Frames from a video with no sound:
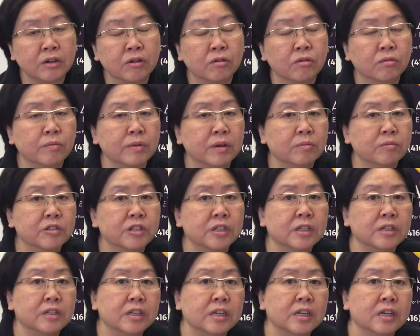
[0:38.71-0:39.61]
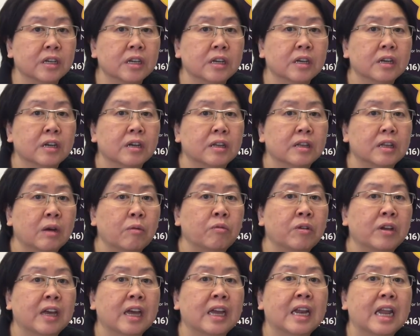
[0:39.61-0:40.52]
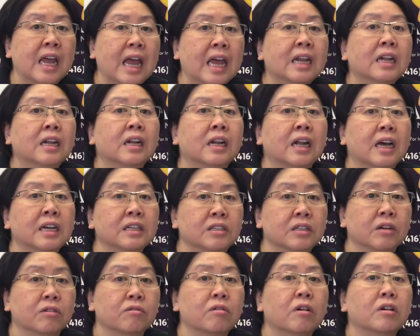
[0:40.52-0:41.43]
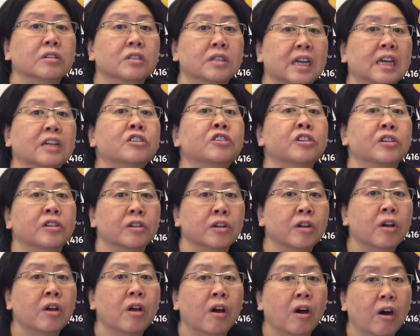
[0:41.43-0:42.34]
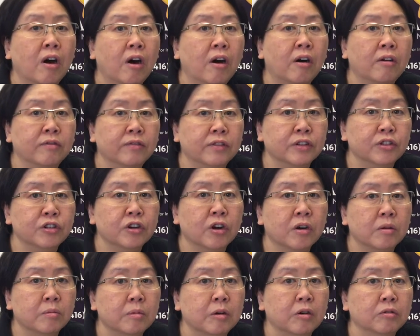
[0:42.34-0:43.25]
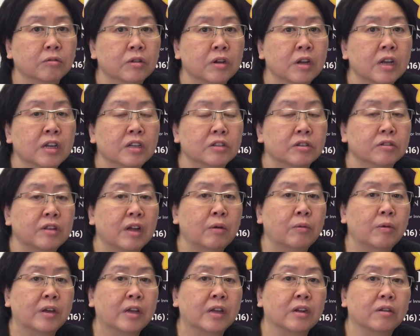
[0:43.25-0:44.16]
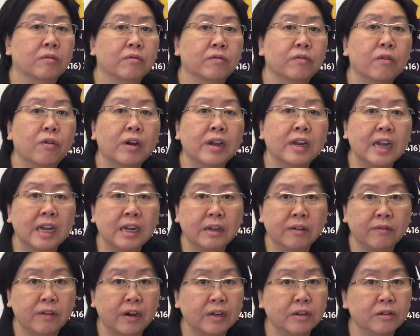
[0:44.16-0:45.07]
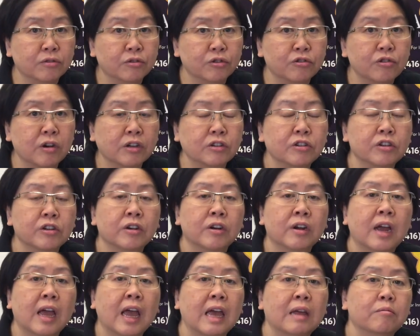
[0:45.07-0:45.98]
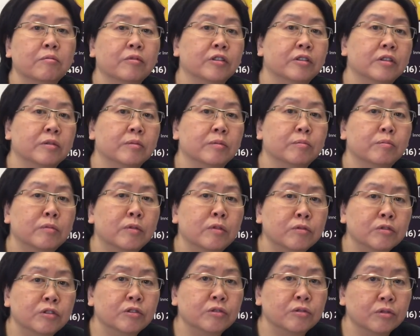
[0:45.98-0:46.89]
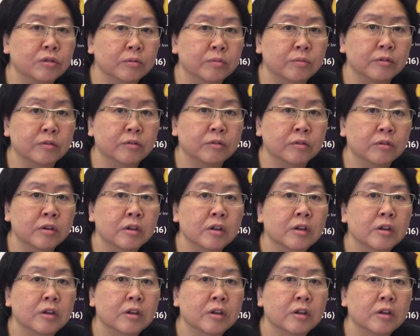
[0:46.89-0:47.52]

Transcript: cone beam CT, that we can analyze the cross-section of the jawbone so that we can avoid any vital structure and put the most suitable